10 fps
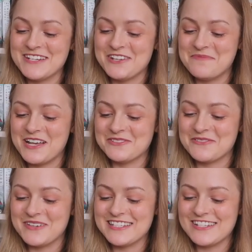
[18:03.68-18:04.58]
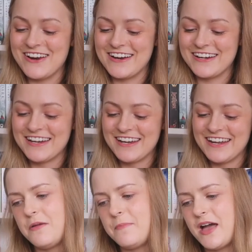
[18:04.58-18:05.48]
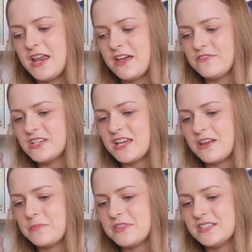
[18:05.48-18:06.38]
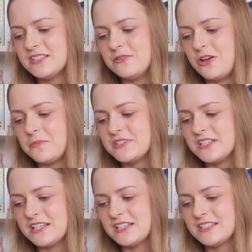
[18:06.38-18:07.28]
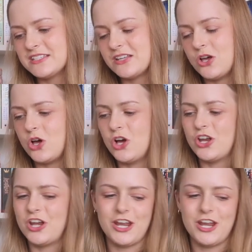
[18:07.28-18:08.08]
been 2 birds with 1 stone. I might have to get up the synopsis on